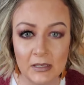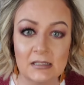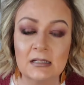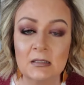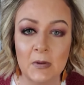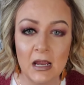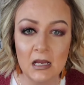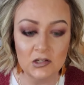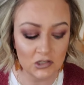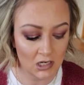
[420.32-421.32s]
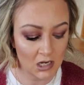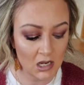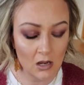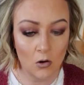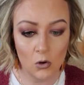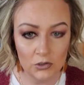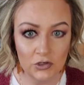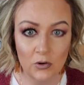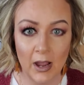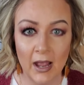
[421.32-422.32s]
business page or do
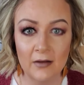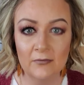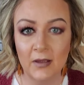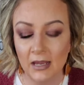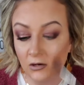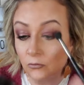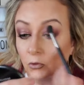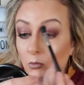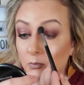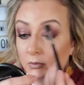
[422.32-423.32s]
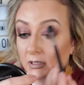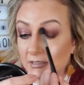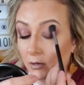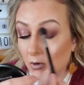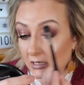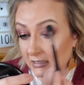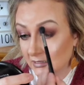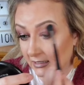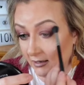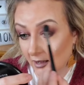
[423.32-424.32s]
you have a group? Because I wanted
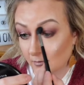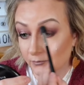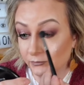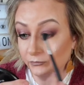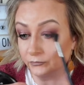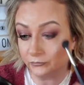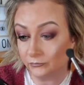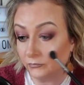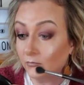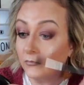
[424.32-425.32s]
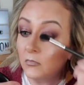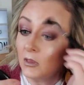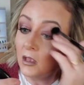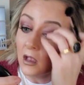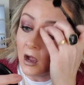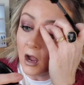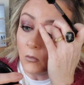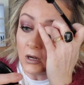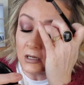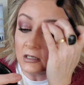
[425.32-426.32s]
to um
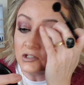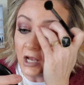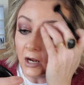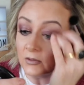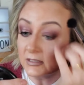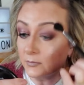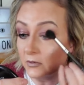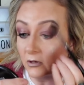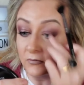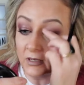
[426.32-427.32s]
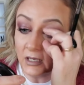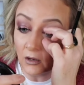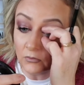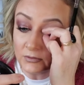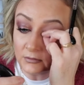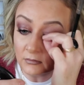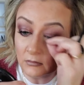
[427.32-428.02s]
wanted to check out some of your videos.